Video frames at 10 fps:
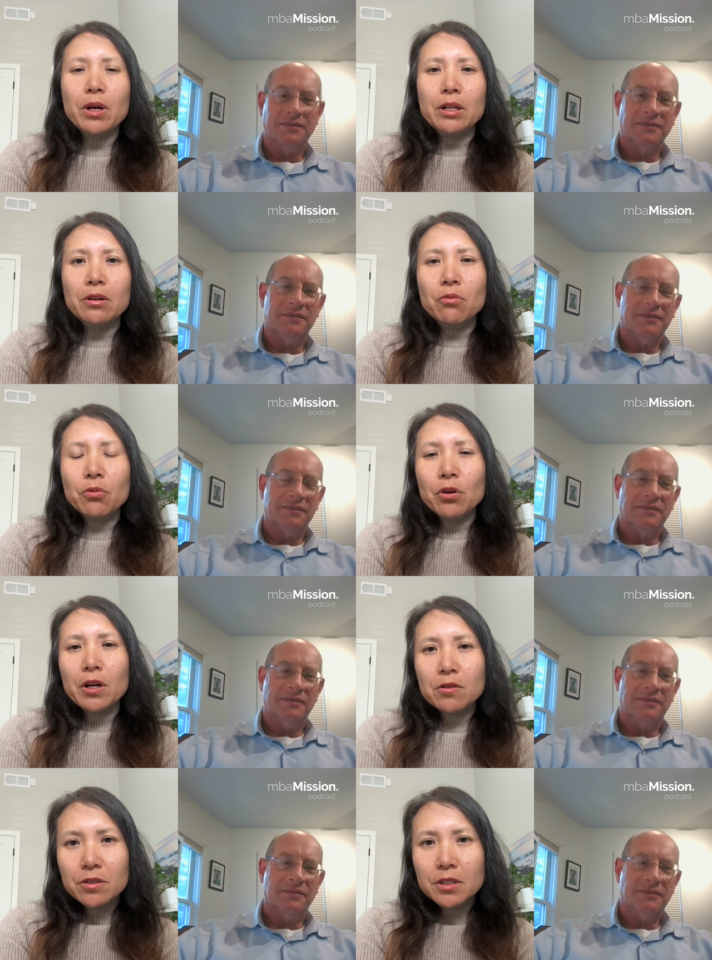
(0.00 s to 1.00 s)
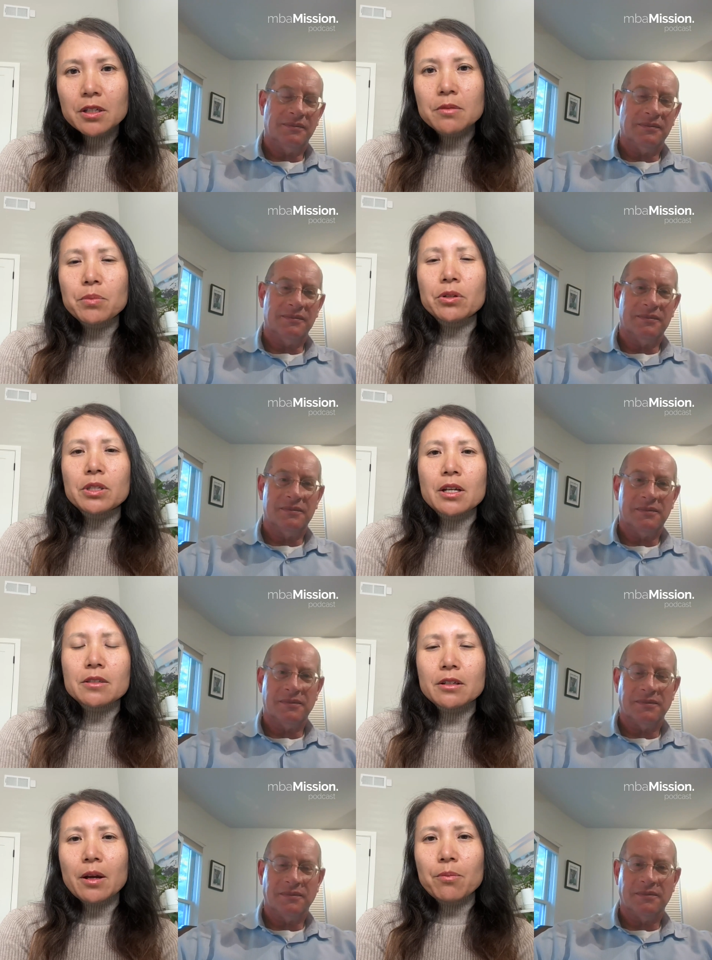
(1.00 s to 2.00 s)
Speaker 1: what you're interested in building
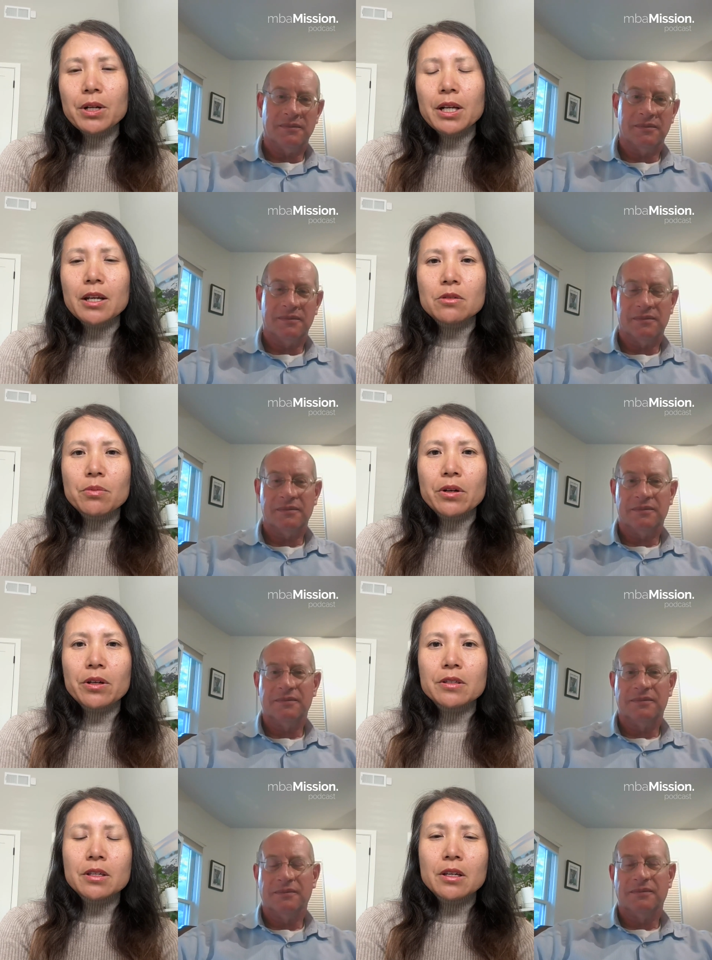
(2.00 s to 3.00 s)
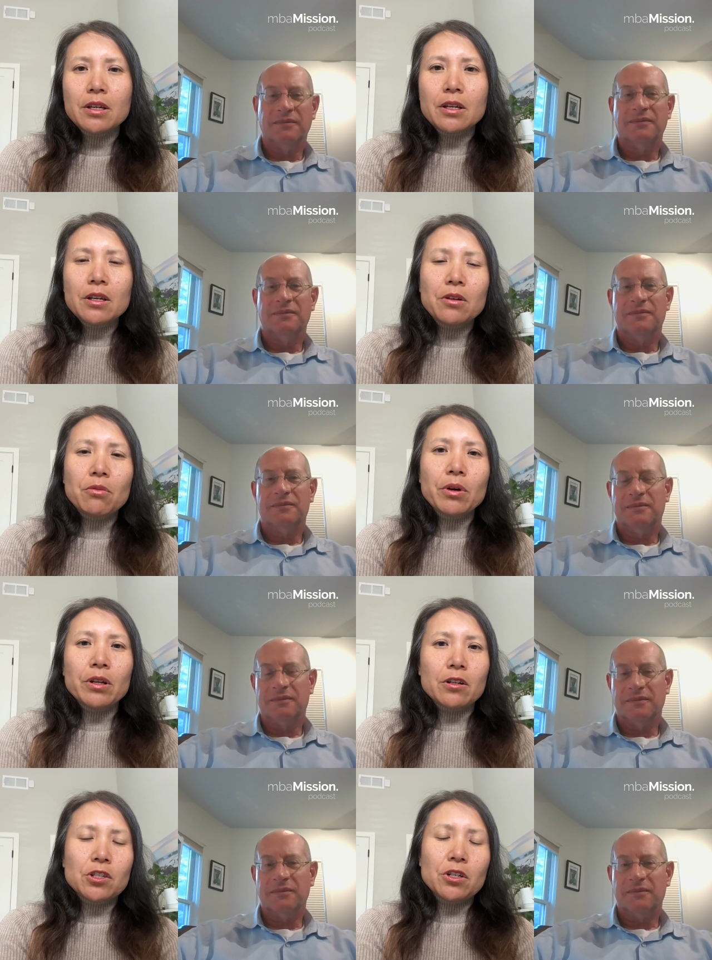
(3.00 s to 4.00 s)
as a company, as well as, you know,
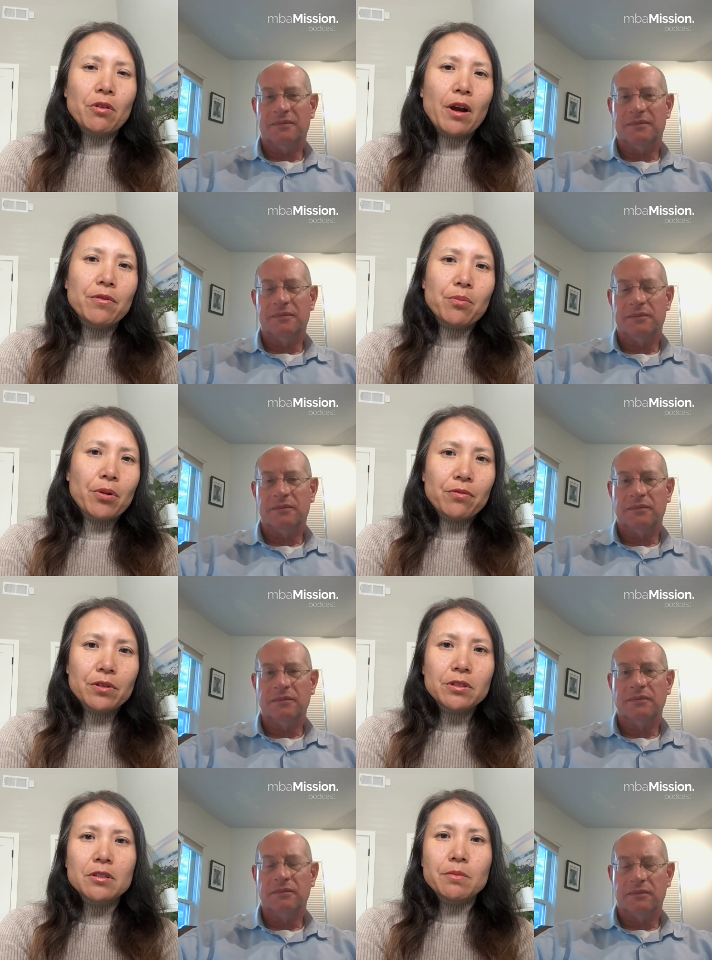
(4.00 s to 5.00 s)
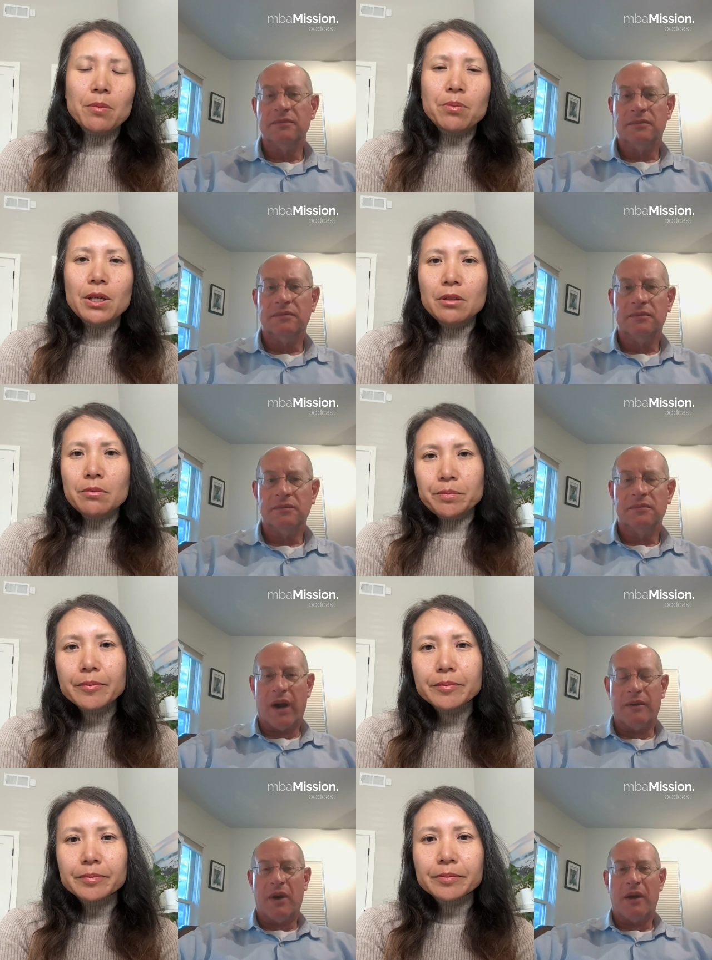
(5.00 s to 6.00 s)
what your geographic preferences might be.
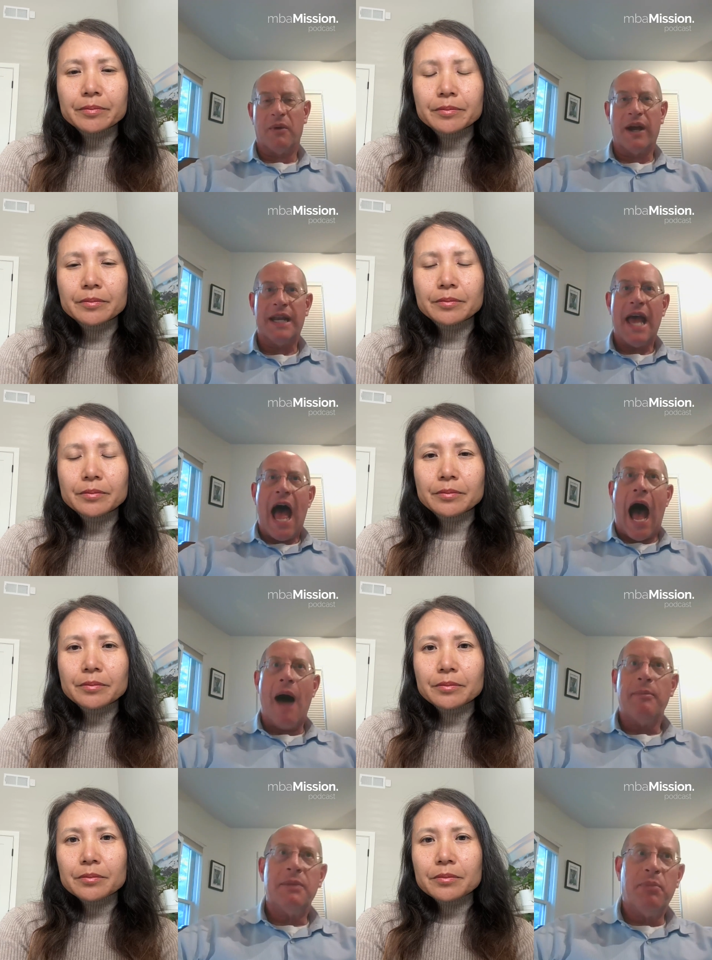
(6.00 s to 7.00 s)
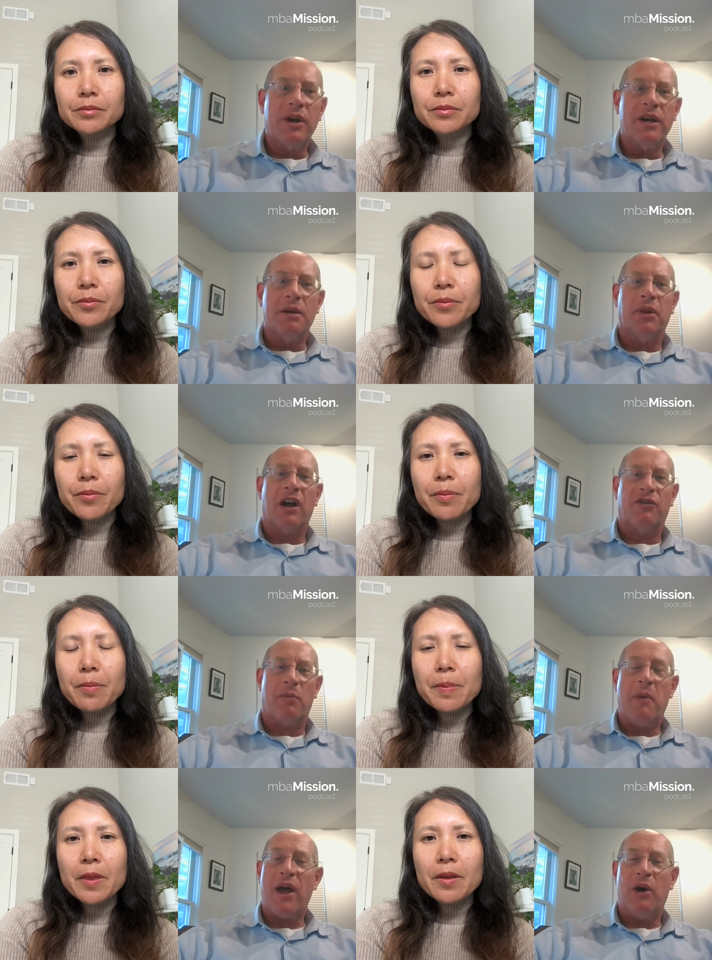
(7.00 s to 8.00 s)
Right,
Speaker 2: right, right. I'm going to put in a plug
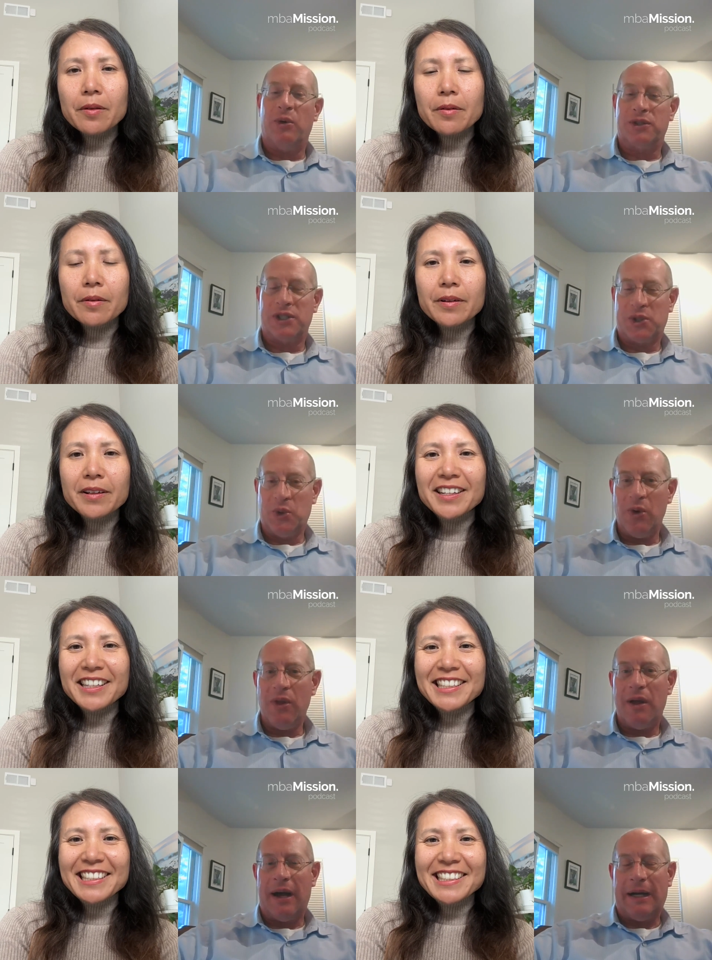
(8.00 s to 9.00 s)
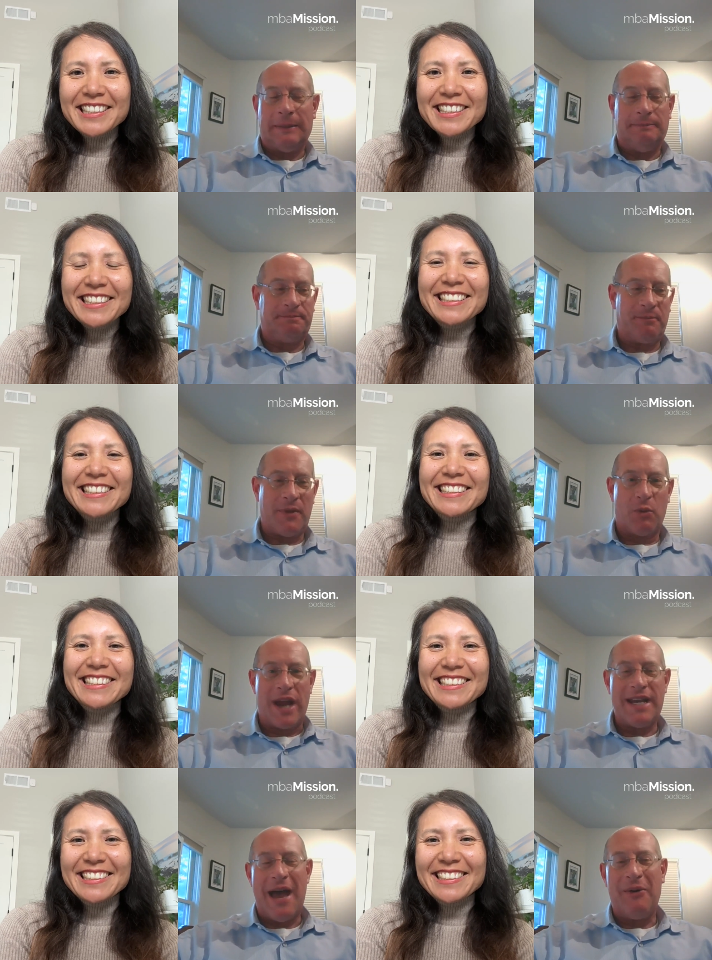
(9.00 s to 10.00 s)
for my old school. Um,
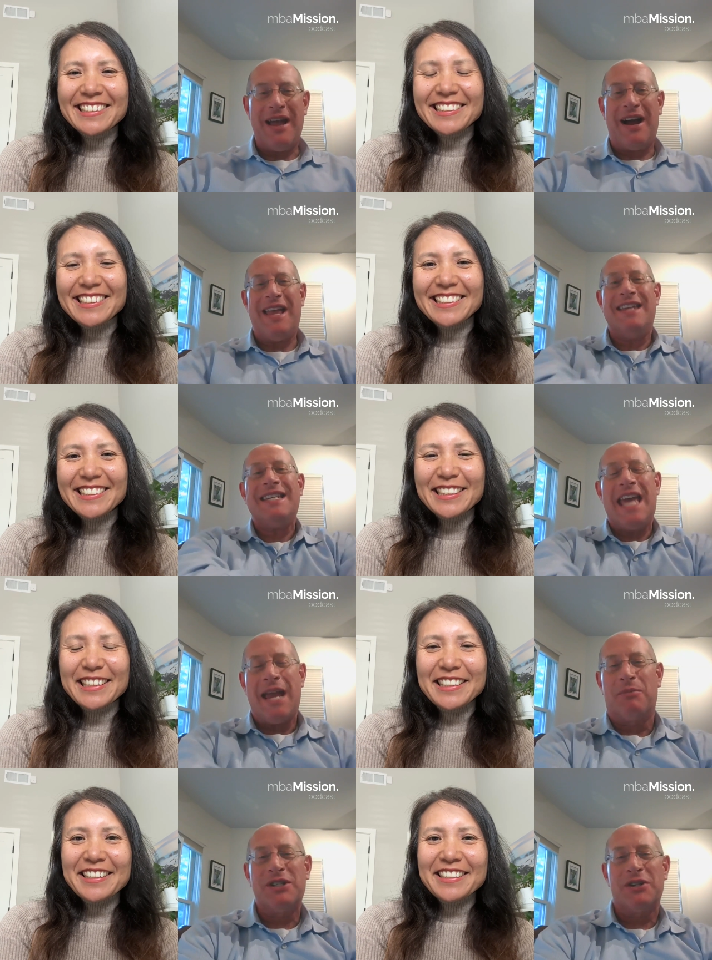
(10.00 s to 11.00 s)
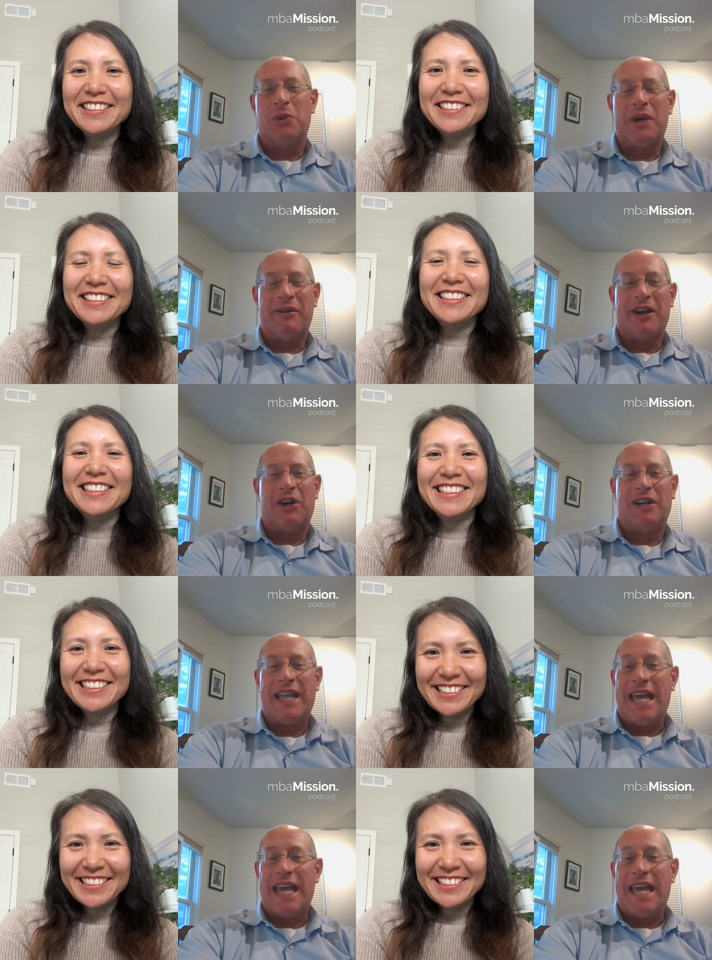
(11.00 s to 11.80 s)
right now in Cambridge, there's one area called